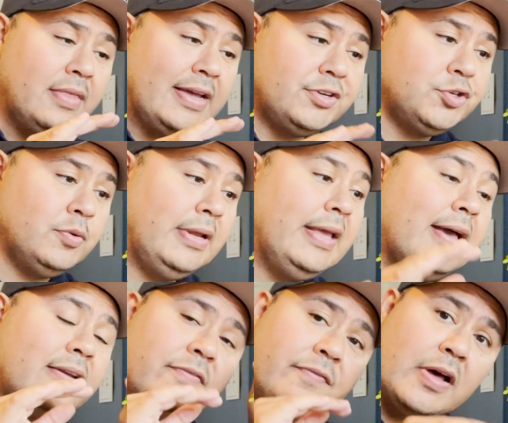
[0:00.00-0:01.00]
that tree
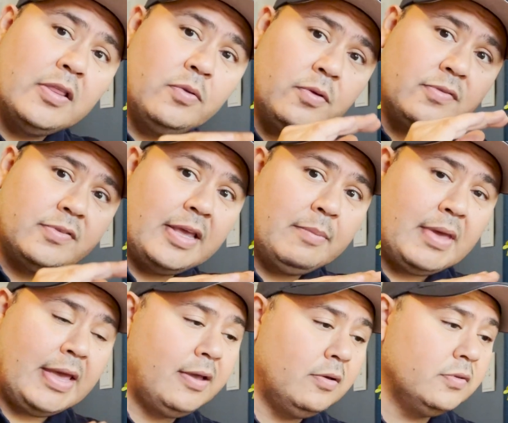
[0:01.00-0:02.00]
kind of follow those same
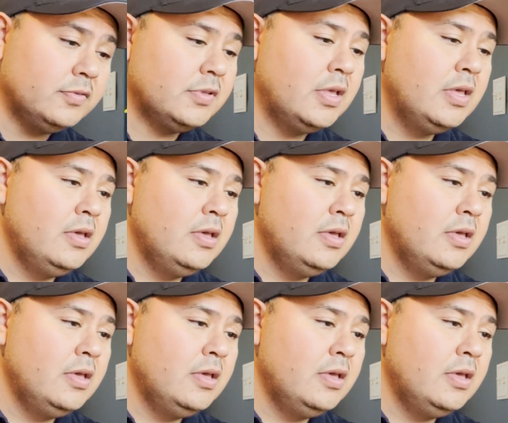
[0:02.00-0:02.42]
angles.